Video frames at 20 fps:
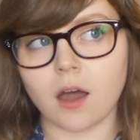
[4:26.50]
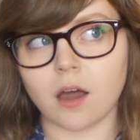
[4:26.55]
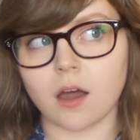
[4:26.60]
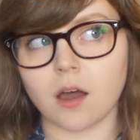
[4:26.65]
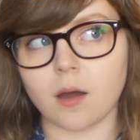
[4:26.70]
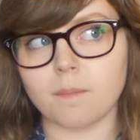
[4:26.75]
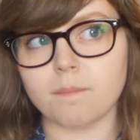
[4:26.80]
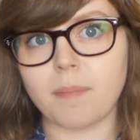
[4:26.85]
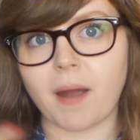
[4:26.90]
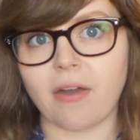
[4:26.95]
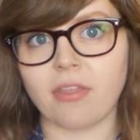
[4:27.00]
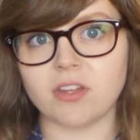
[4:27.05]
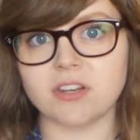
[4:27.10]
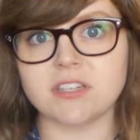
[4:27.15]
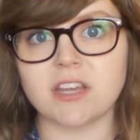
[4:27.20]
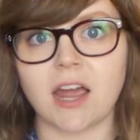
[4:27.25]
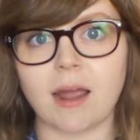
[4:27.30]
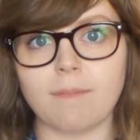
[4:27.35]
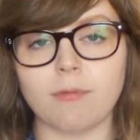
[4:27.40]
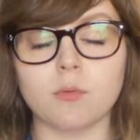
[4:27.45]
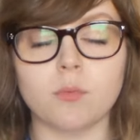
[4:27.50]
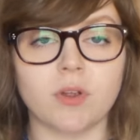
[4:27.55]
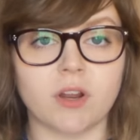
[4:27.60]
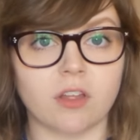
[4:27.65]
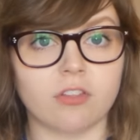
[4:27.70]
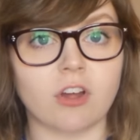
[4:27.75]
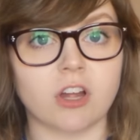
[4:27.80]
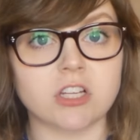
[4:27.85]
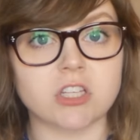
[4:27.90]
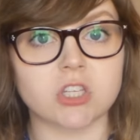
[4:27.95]
by the time the
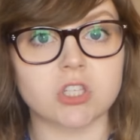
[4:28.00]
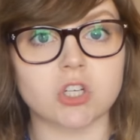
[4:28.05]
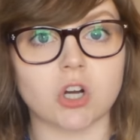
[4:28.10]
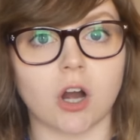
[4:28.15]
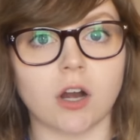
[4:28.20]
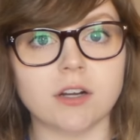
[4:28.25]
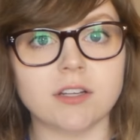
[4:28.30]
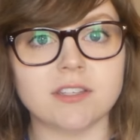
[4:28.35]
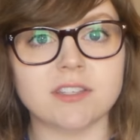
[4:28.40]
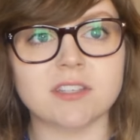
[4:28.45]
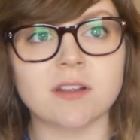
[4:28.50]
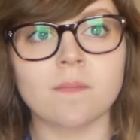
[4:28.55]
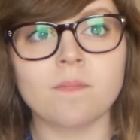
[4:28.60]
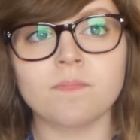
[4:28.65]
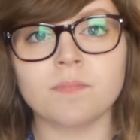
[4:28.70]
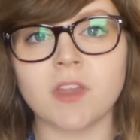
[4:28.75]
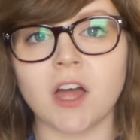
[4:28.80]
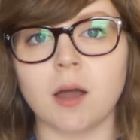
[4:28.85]
readathon starts.